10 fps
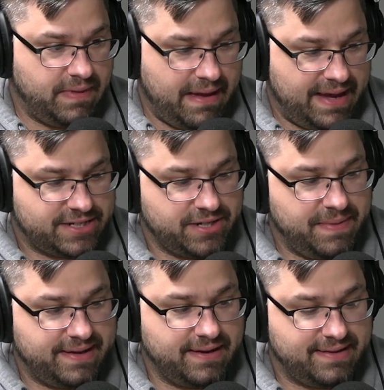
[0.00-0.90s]

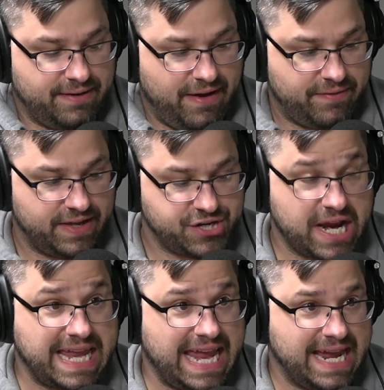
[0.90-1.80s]
makes instead of having the
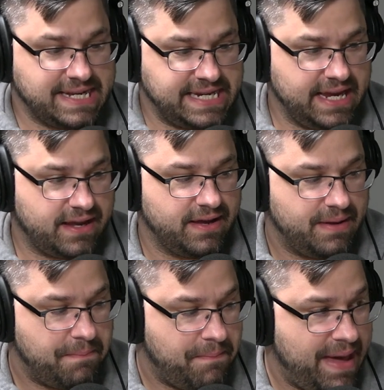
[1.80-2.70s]
gigantic,
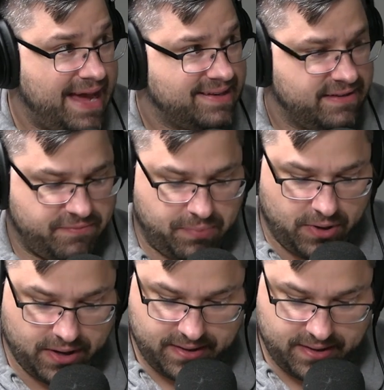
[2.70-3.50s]
massive book.